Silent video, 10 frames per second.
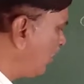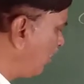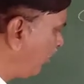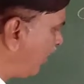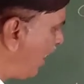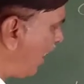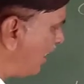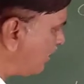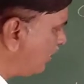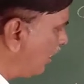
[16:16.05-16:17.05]

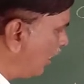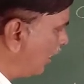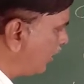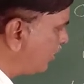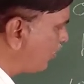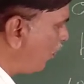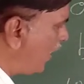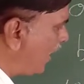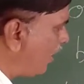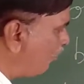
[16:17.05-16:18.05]
Class is a
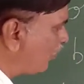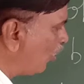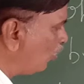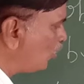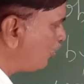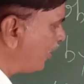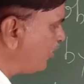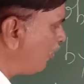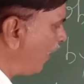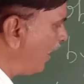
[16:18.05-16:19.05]
way to
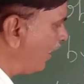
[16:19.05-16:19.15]
specify